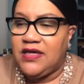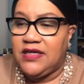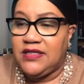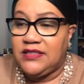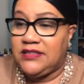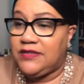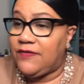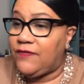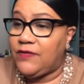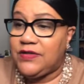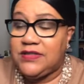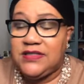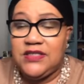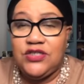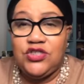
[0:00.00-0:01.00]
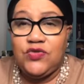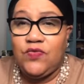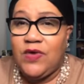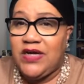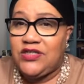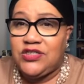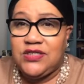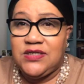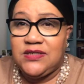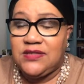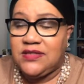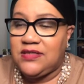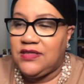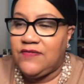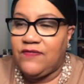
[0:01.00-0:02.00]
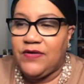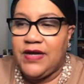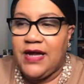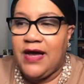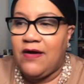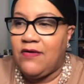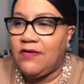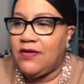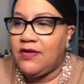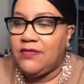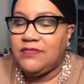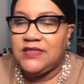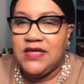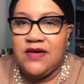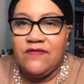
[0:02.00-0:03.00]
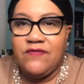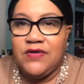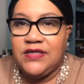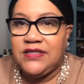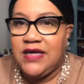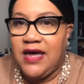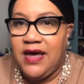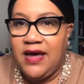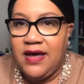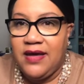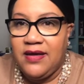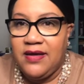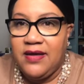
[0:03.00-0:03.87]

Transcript: different situations and different outcomes every day.